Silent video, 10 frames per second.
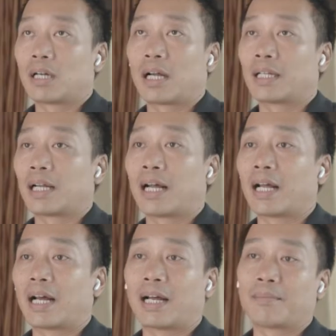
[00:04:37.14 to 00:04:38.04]
I
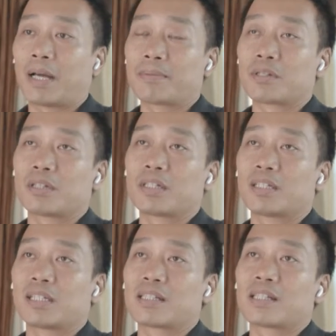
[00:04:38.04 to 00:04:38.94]
absolutely
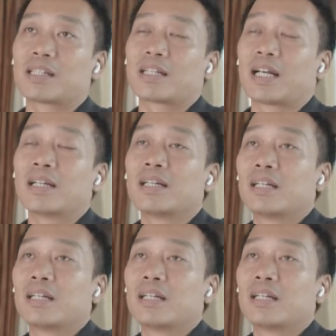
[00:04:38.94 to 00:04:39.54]
doesn't say that.